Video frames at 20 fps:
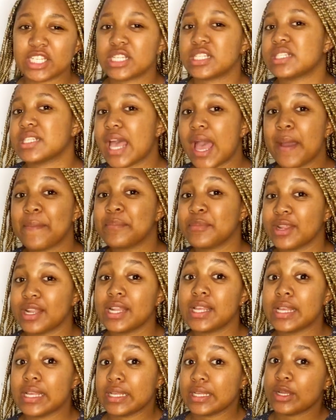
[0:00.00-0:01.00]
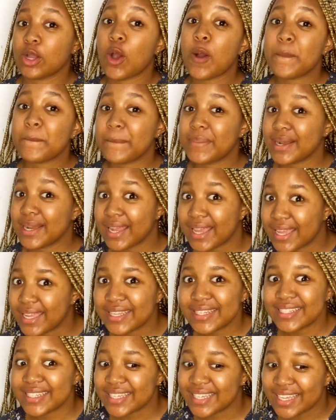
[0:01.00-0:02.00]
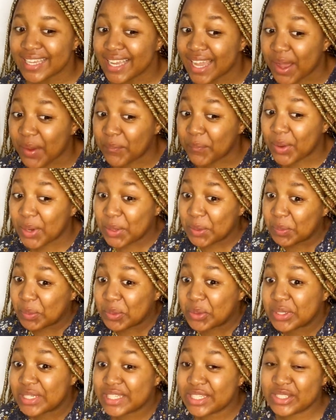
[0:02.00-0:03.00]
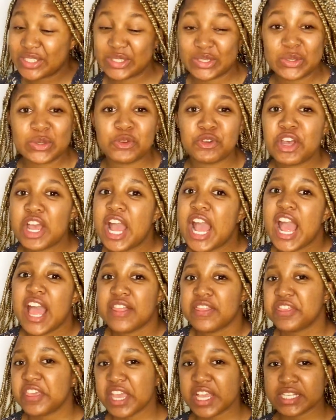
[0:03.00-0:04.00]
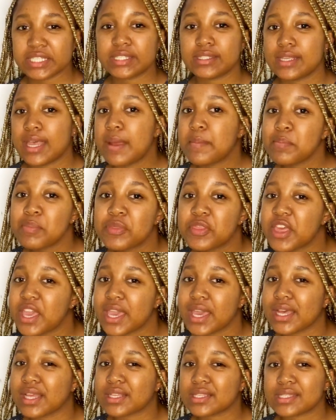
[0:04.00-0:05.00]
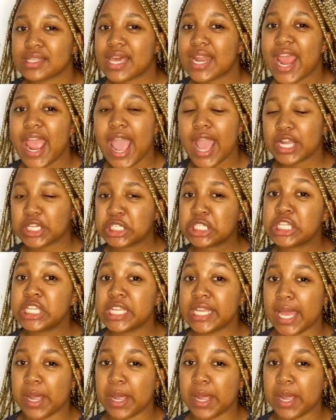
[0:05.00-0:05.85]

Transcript: as I'm really complaining about boarding school, there are some things that I actually